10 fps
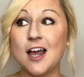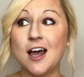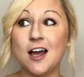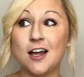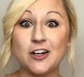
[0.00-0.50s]

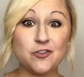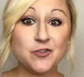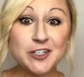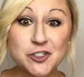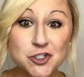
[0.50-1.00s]
an
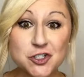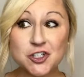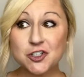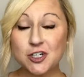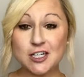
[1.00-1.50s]

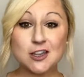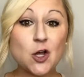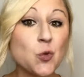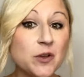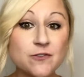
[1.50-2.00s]
adventure
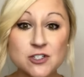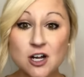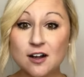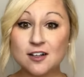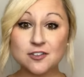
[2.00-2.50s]
elopement
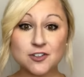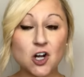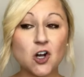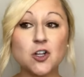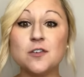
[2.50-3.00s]
photographer
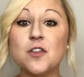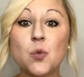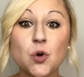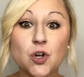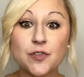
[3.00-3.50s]
all over the
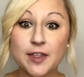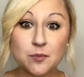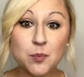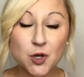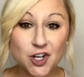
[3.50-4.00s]
world, then
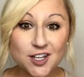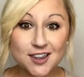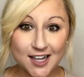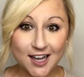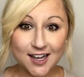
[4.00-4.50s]
put
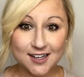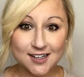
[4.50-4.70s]
that.